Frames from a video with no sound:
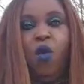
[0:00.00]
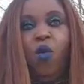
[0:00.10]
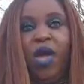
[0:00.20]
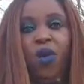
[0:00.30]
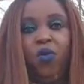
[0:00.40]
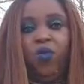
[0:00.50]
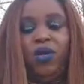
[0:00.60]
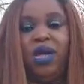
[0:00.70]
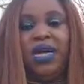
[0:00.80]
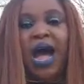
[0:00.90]

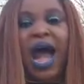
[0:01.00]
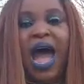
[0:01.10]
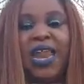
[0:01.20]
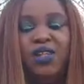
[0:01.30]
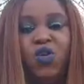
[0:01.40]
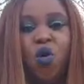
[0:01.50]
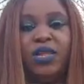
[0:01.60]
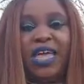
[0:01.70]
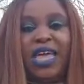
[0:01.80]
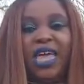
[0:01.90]
well, God is
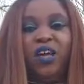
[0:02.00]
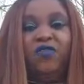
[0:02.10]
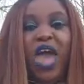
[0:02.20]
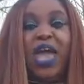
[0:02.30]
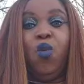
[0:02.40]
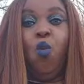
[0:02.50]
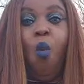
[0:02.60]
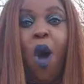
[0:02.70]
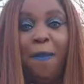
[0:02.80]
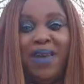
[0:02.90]
going to give a
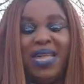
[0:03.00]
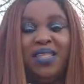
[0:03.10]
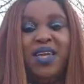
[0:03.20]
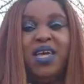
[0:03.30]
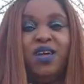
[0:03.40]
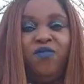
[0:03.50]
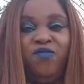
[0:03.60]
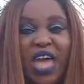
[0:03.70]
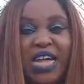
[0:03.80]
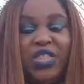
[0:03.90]
woman
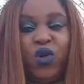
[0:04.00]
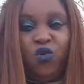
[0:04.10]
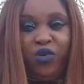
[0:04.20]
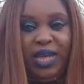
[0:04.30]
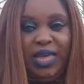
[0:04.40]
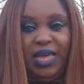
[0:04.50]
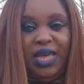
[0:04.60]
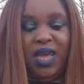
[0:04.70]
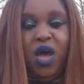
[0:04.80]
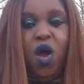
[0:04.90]
victory
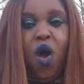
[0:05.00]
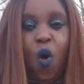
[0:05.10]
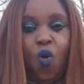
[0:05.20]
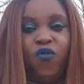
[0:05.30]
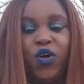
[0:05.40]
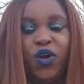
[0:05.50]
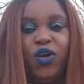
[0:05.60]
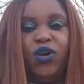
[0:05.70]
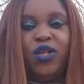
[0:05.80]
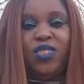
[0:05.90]

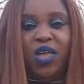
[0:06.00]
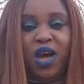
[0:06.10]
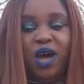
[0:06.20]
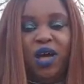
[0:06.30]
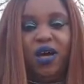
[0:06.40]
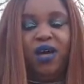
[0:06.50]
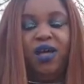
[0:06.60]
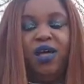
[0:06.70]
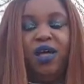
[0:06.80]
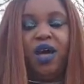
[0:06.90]
over the